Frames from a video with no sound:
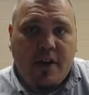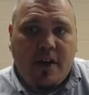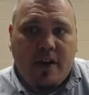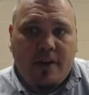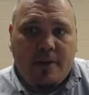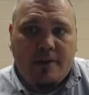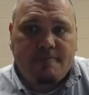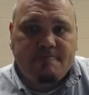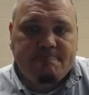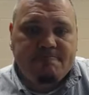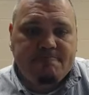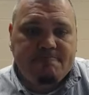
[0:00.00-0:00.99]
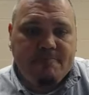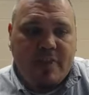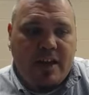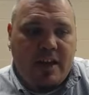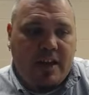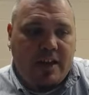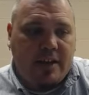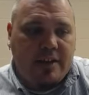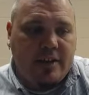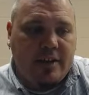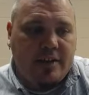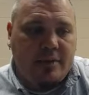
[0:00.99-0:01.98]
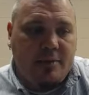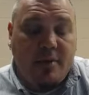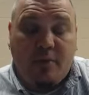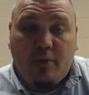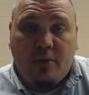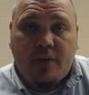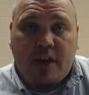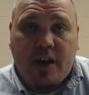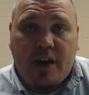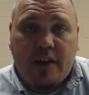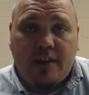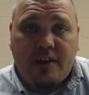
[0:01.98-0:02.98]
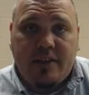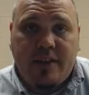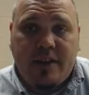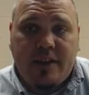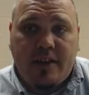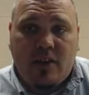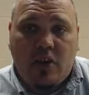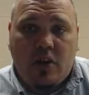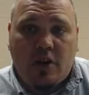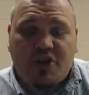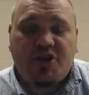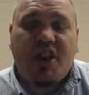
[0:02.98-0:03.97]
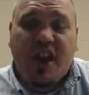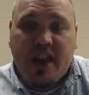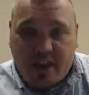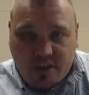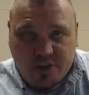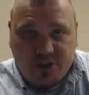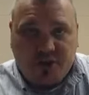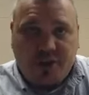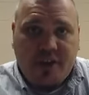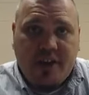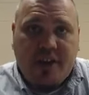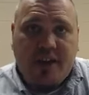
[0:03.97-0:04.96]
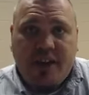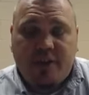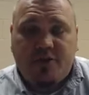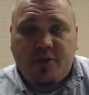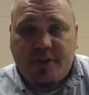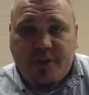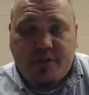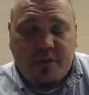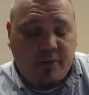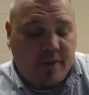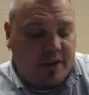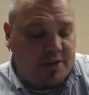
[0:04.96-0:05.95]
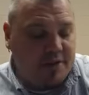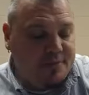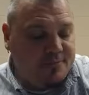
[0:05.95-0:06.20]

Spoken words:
and the people of God then are changed into a different direction.